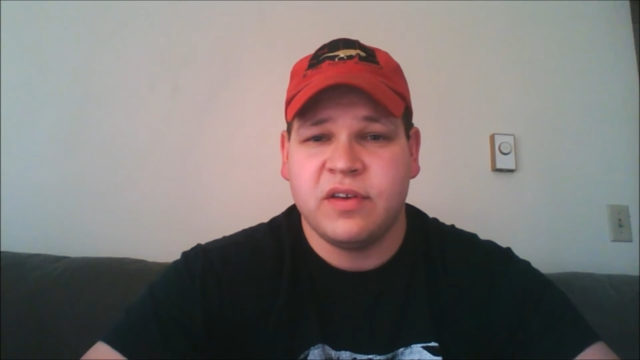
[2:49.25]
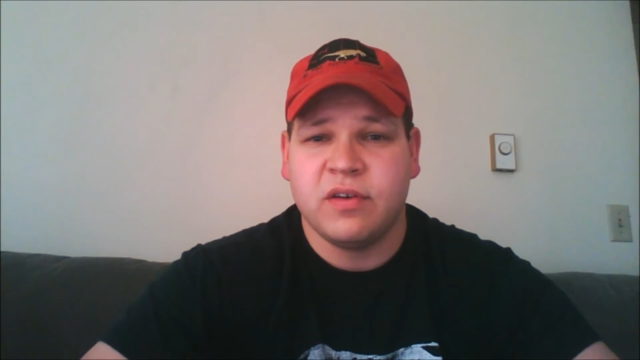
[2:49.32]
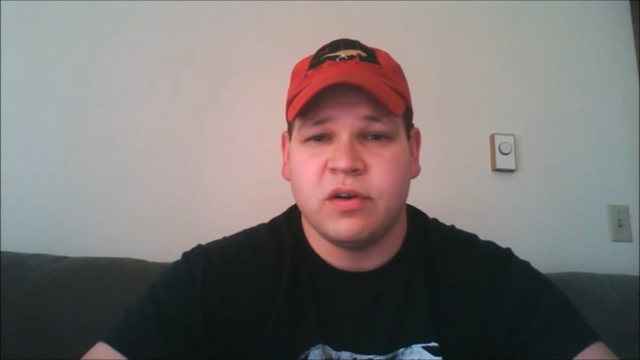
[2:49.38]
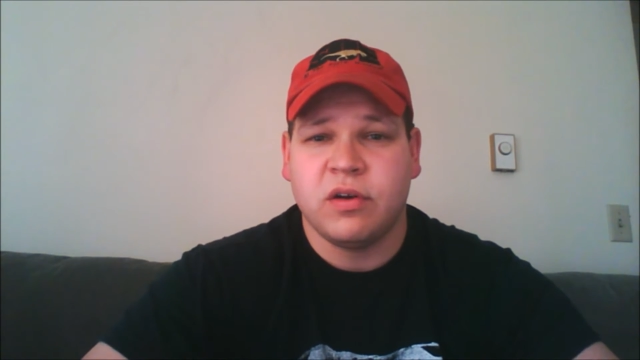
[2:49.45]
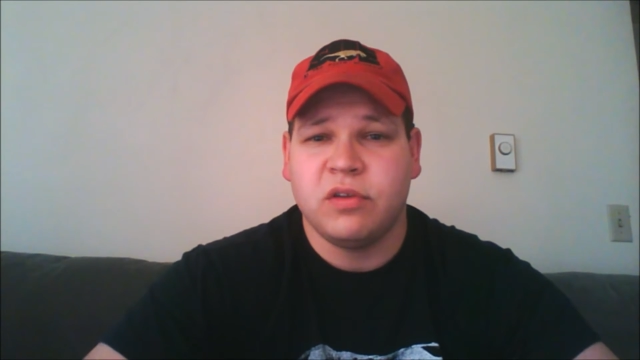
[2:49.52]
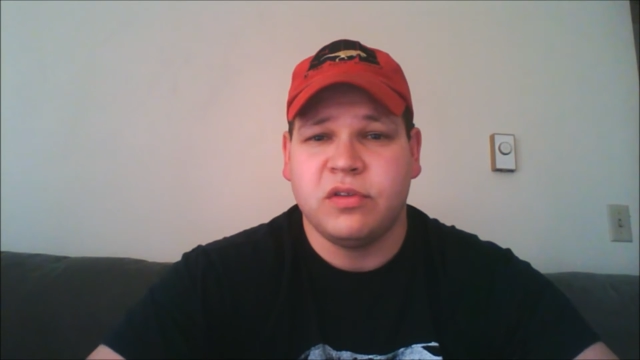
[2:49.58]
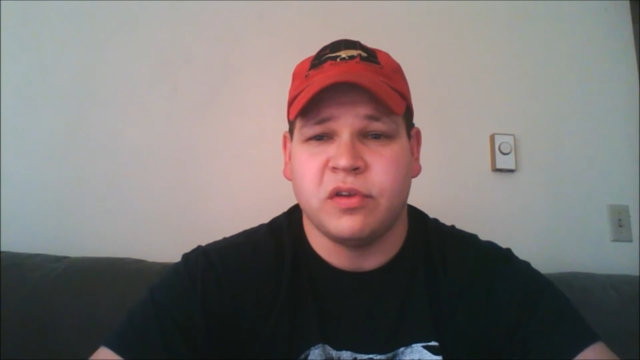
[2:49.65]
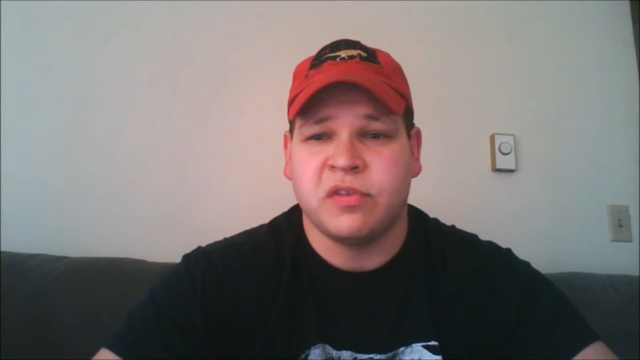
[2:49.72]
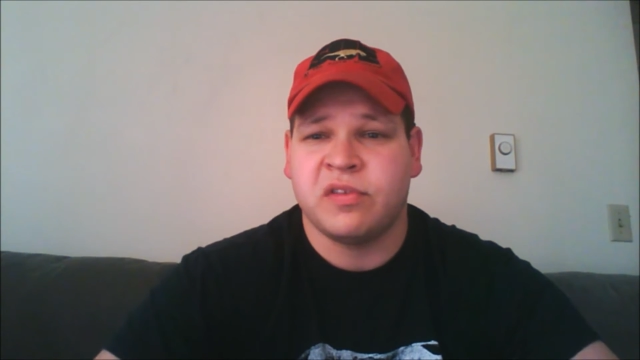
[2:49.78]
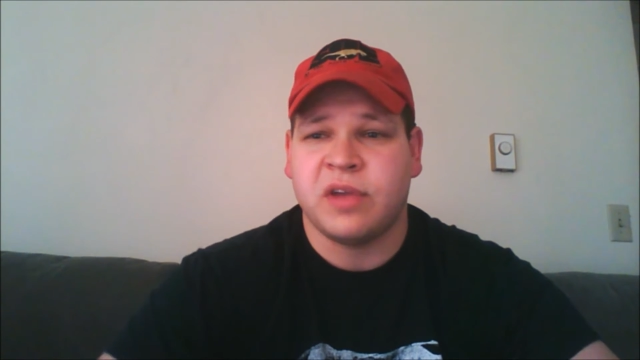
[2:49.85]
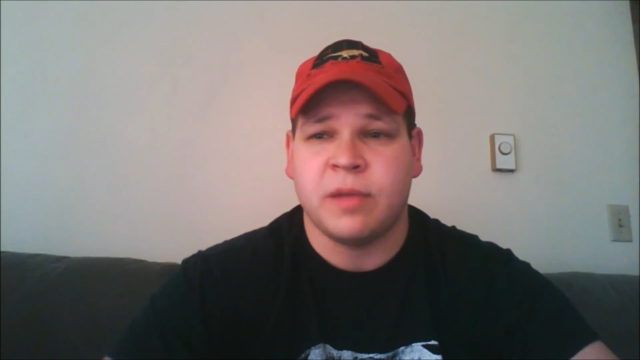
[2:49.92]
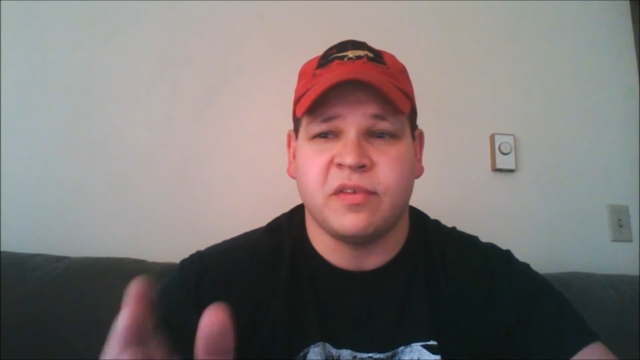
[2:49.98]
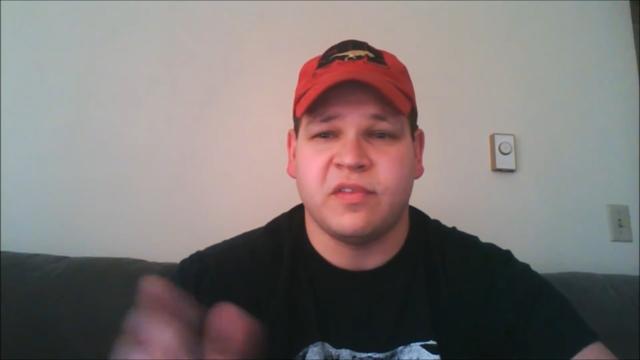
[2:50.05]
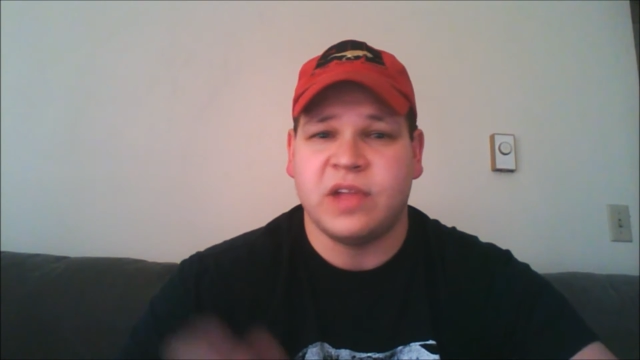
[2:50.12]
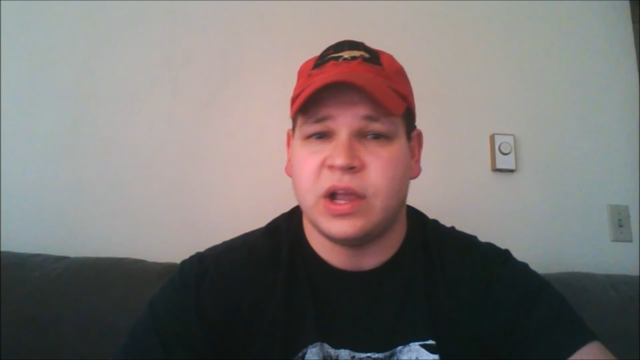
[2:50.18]
All those
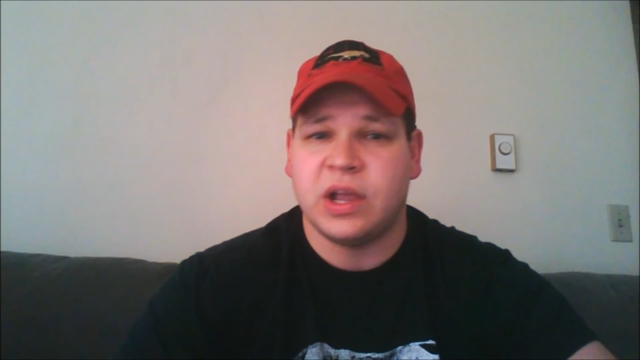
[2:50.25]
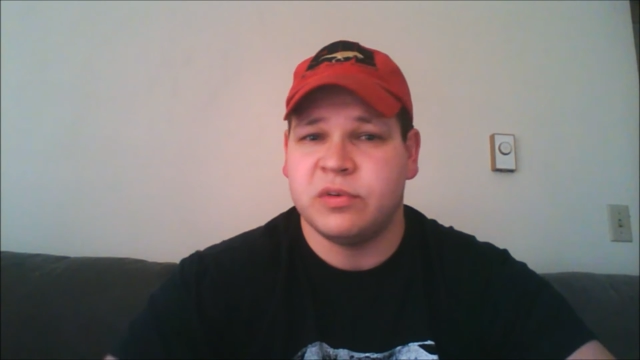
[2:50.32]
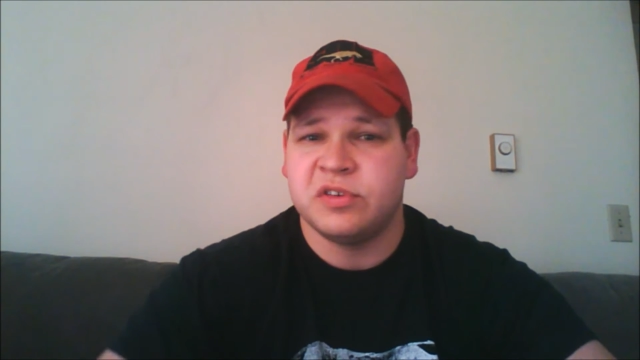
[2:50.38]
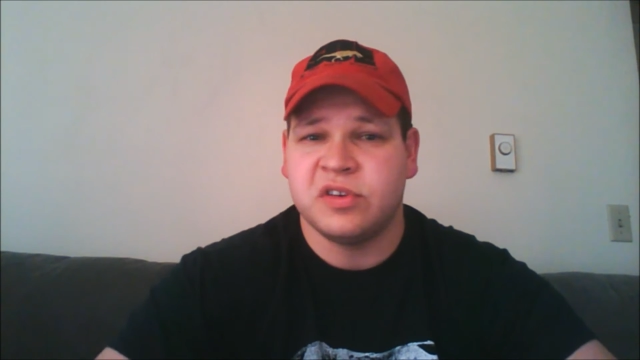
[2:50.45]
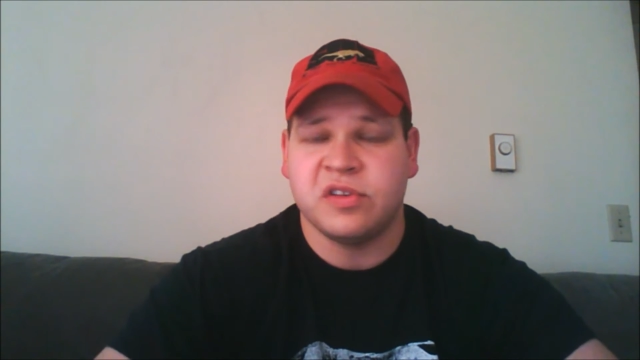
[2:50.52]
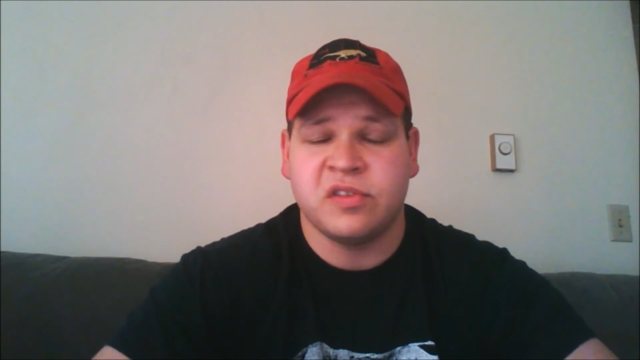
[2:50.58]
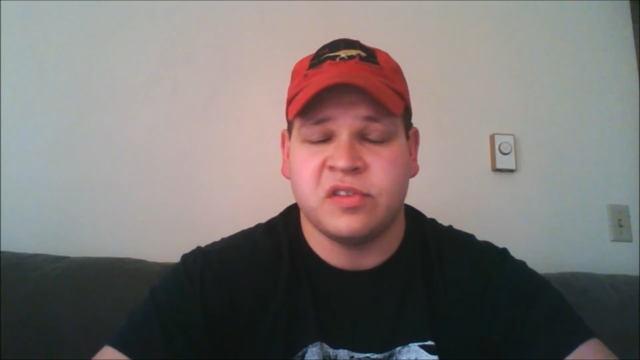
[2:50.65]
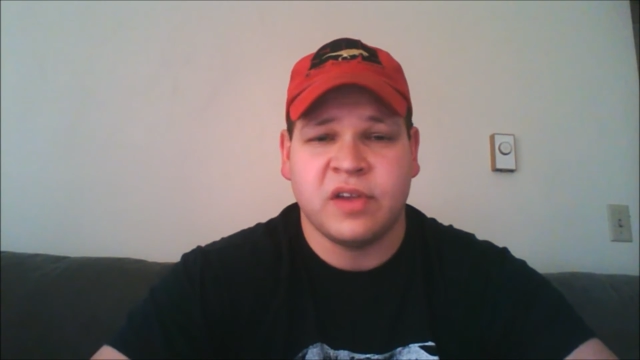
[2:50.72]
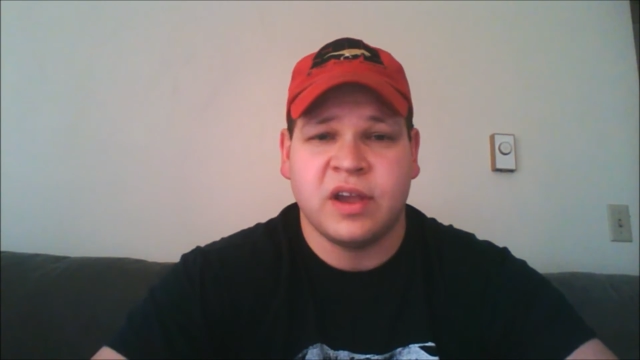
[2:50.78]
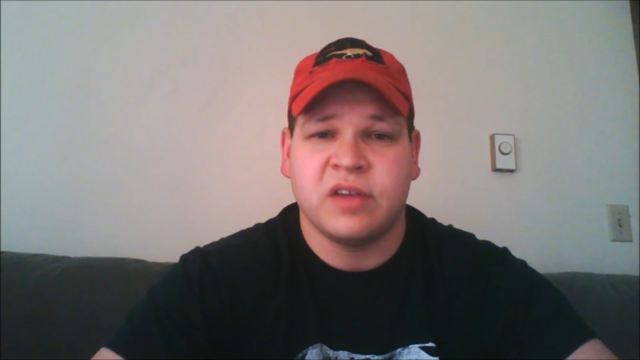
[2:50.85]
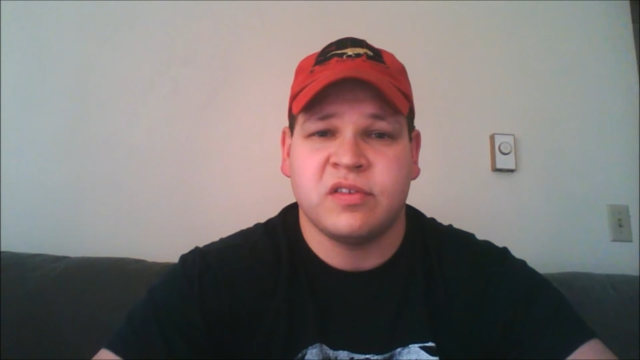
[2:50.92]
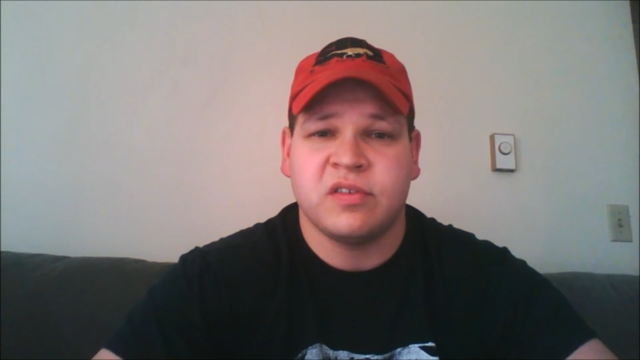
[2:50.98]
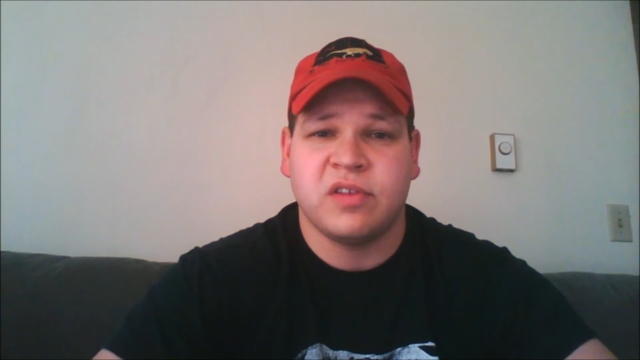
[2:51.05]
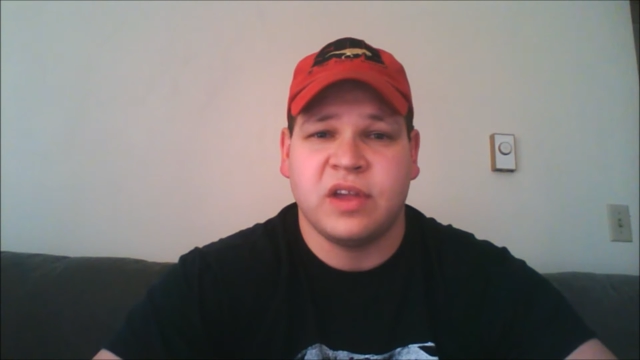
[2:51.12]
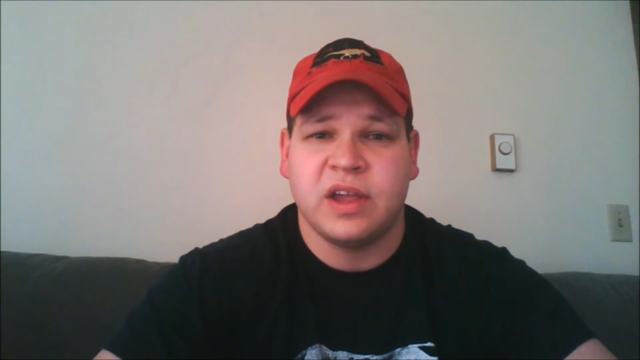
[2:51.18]
types of languages
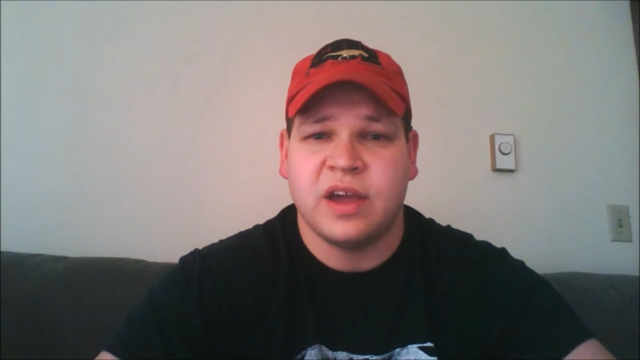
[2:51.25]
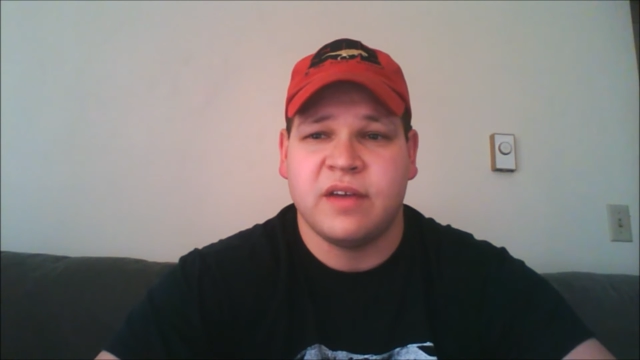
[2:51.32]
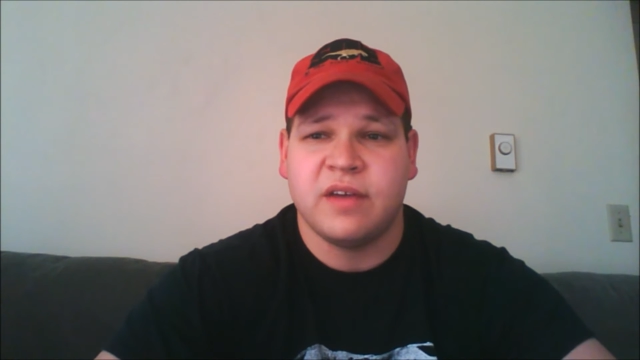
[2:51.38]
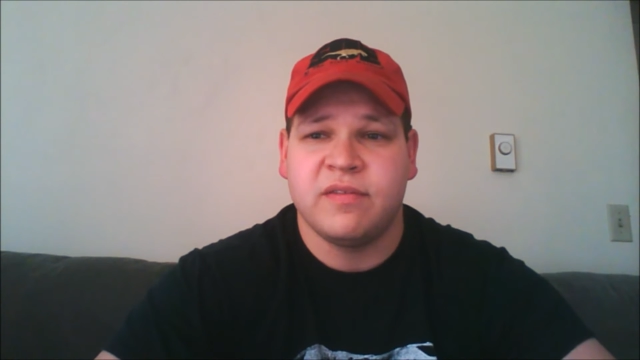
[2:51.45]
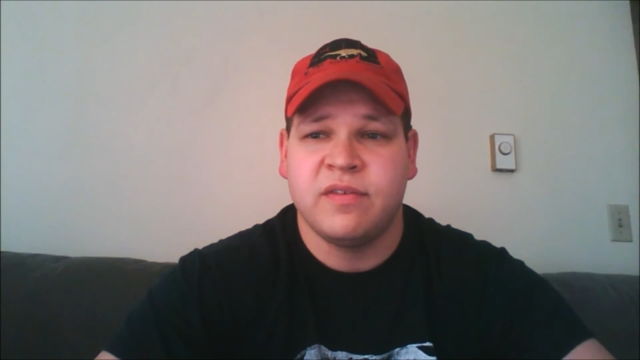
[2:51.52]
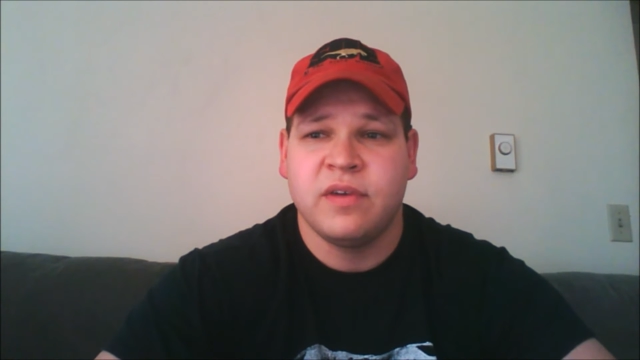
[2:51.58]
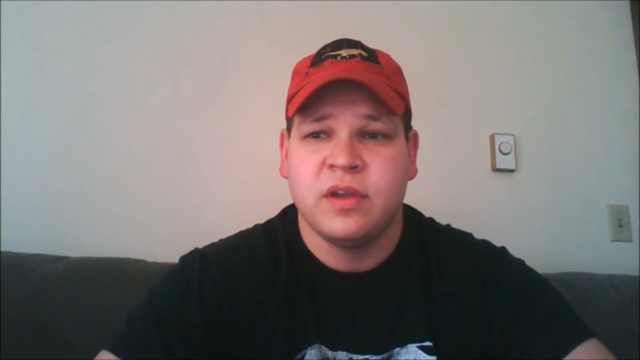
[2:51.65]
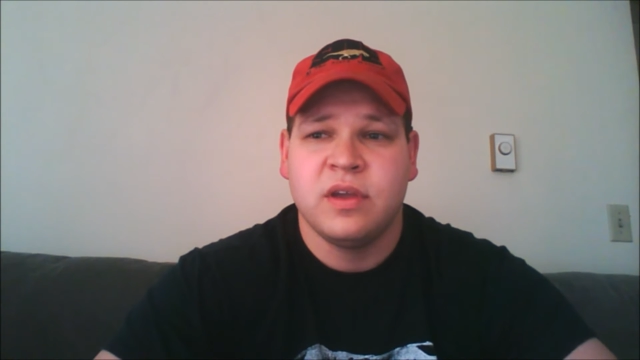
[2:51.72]
actually have